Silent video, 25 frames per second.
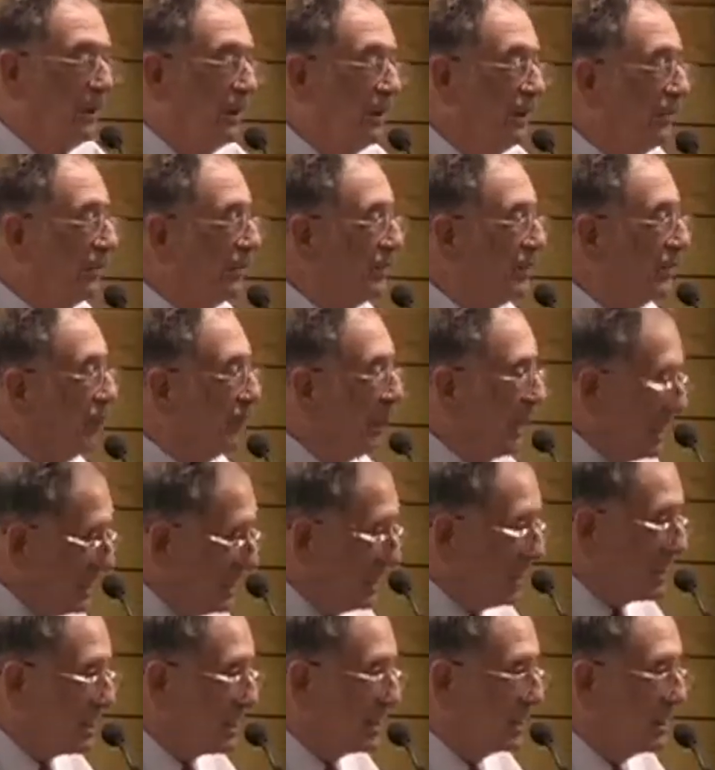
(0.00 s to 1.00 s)
is the
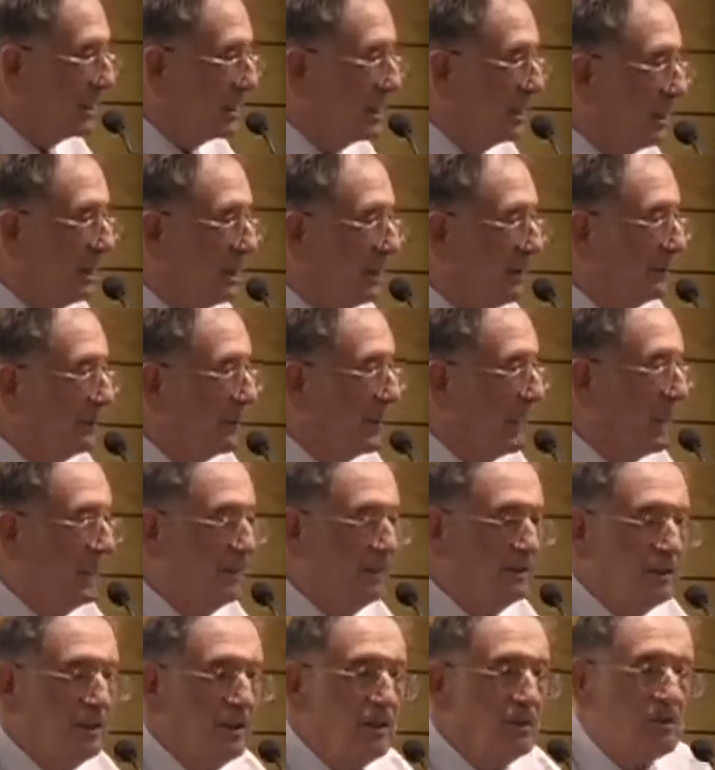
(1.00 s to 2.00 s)
West
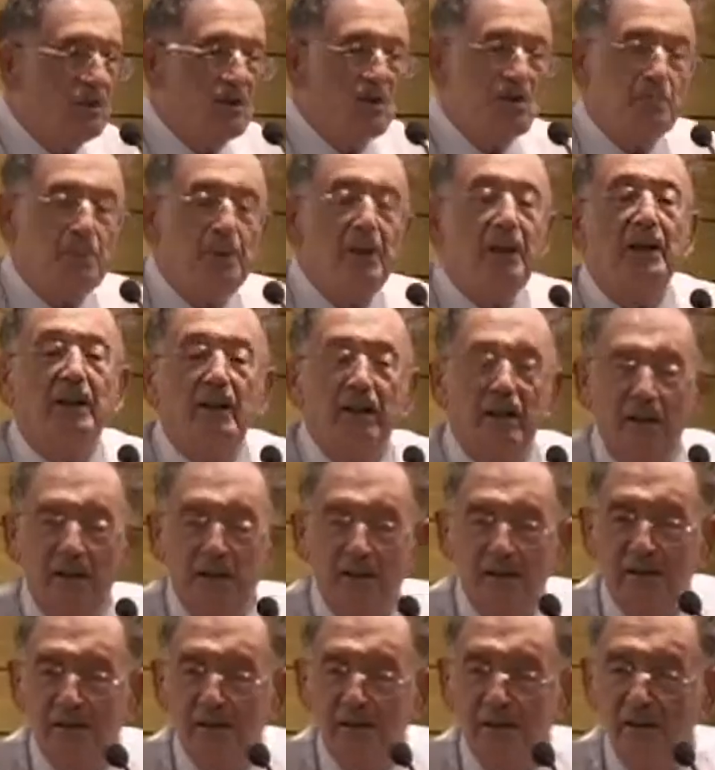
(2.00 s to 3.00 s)
and its
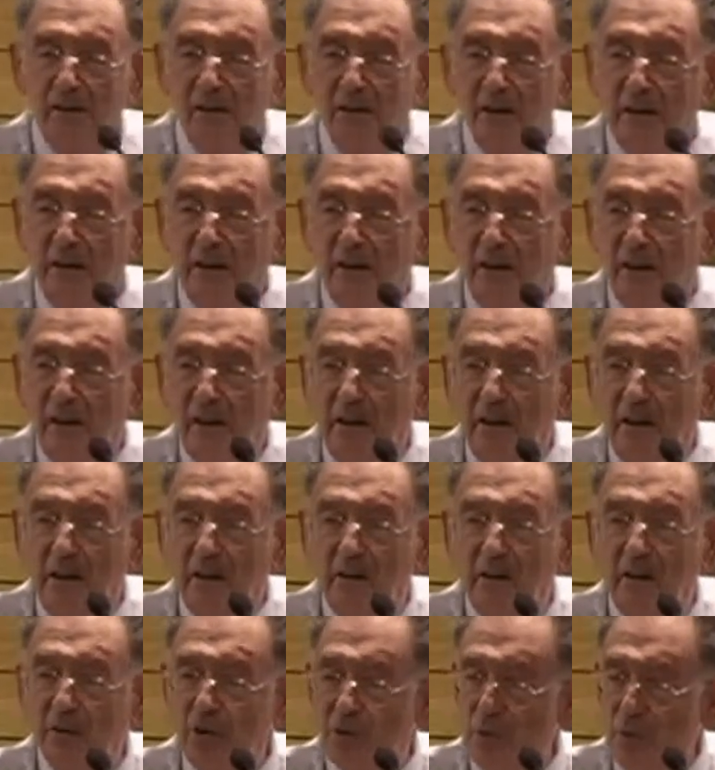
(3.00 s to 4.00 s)
spearhead,
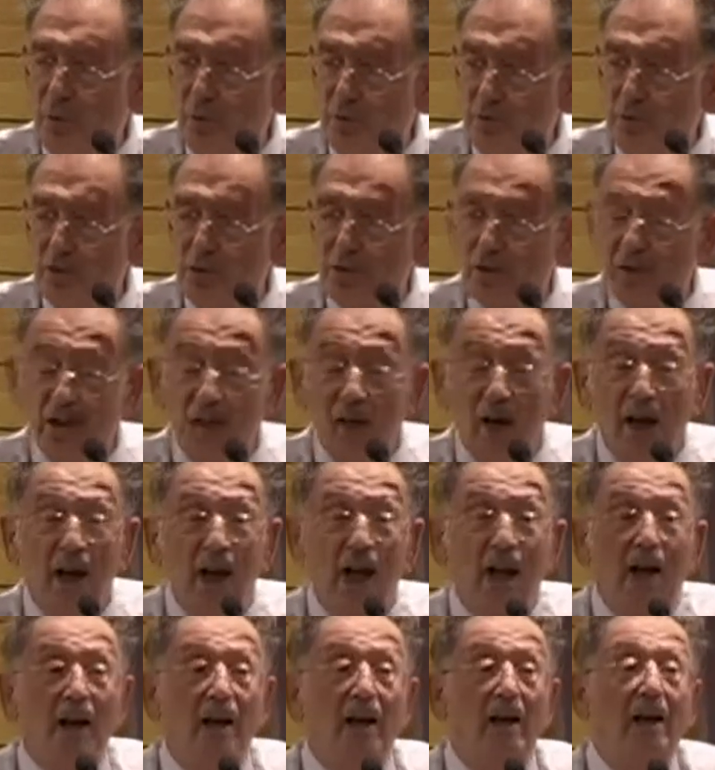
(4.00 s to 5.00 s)
the Jews.
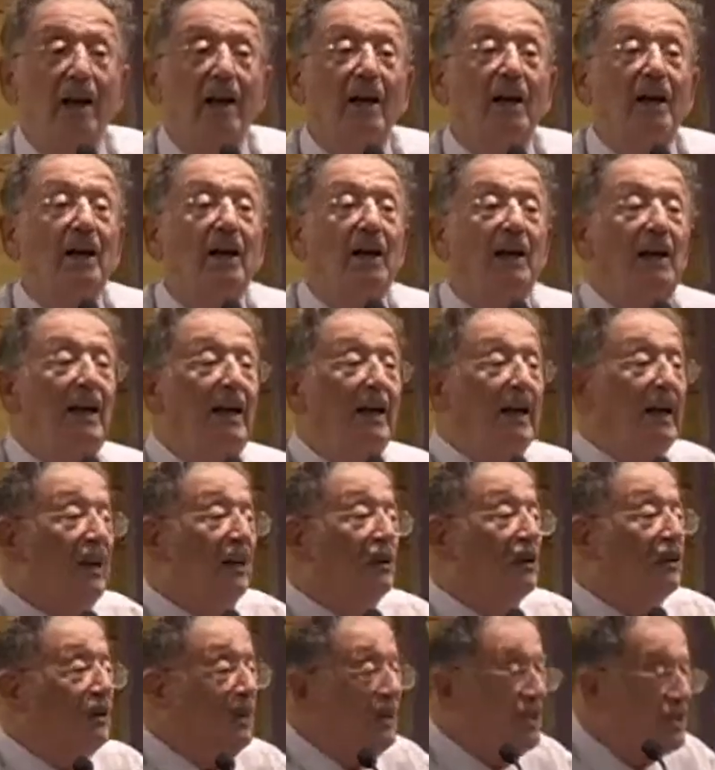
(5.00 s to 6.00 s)

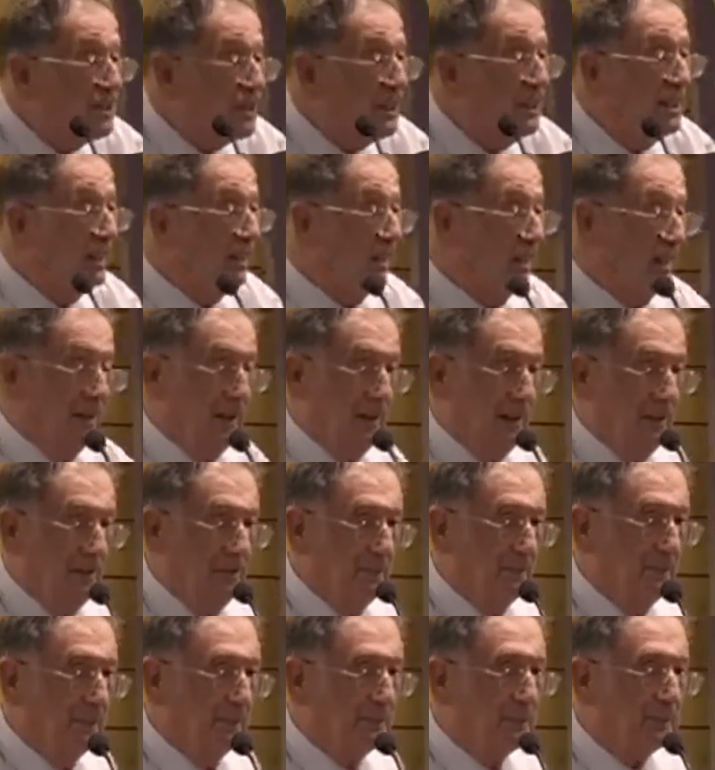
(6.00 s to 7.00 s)
Increasingly,
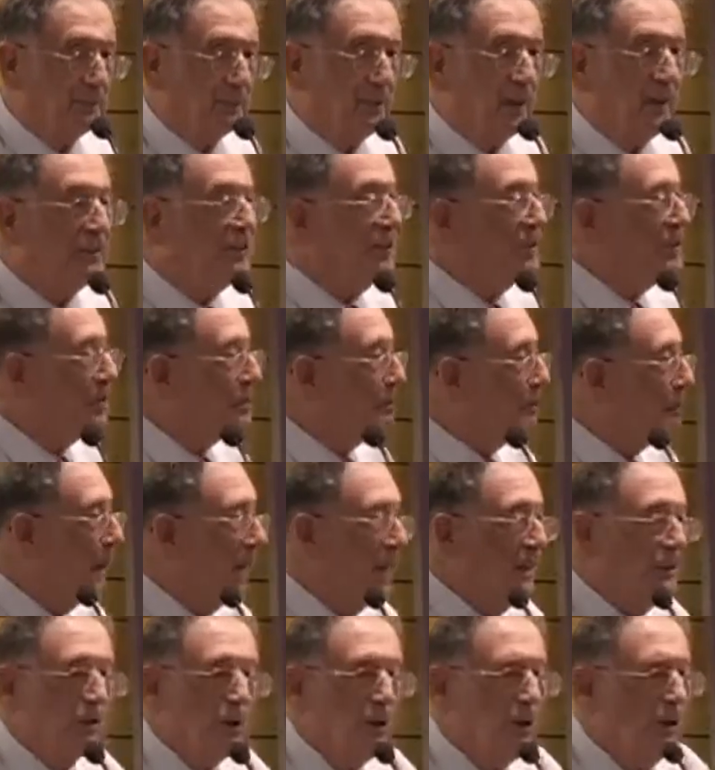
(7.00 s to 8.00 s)

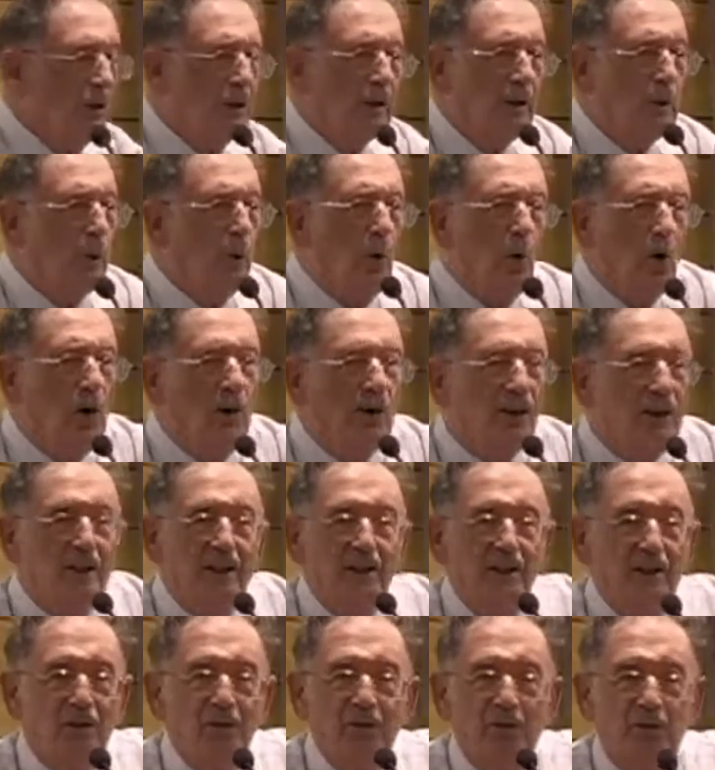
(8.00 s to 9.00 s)
despite all the
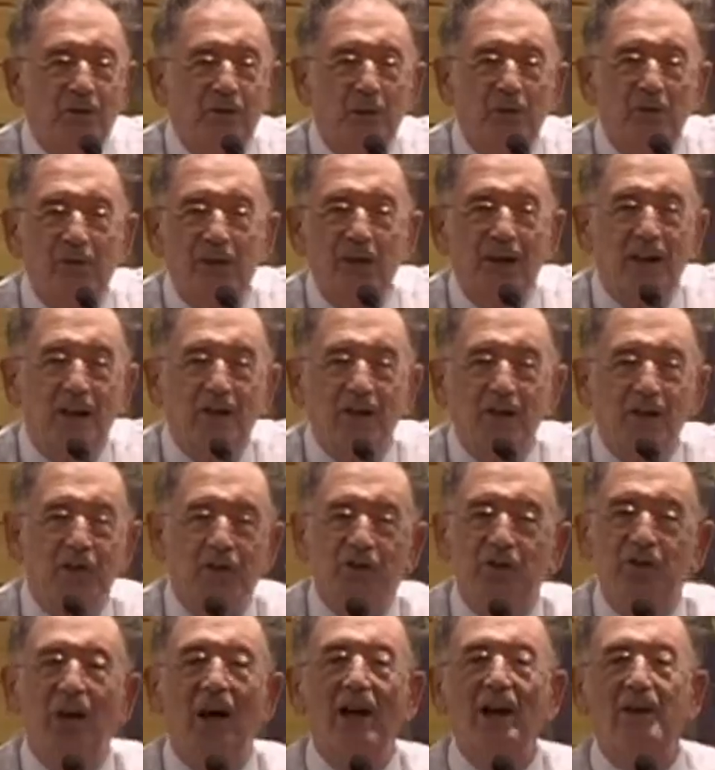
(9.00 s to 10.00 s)
warnings from
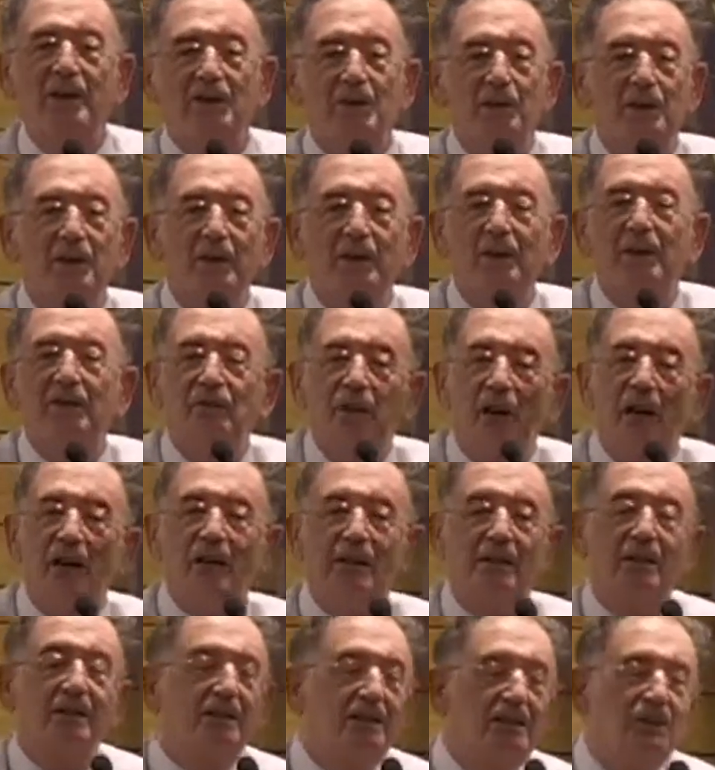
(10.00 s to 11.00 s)
various sides within
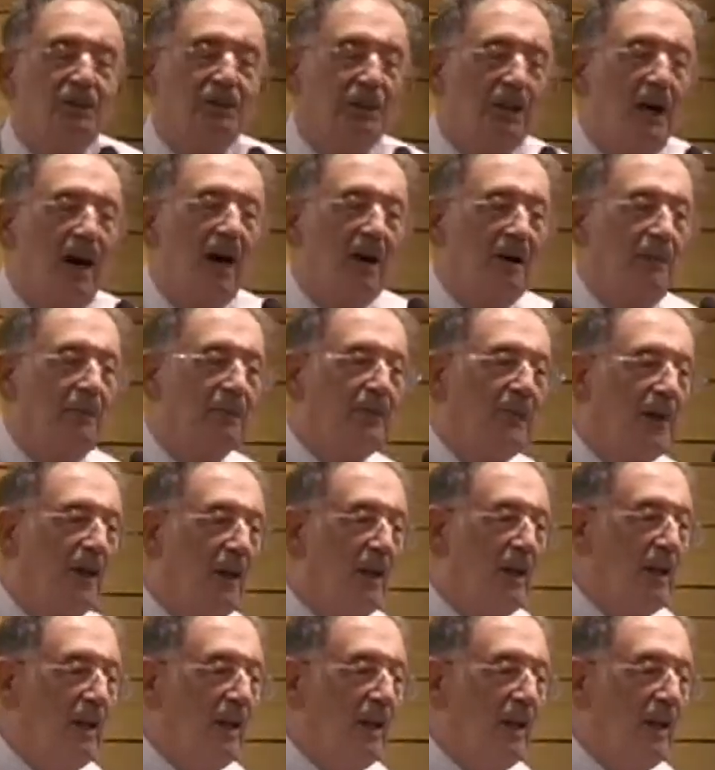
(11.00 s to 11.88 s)
radical Islam,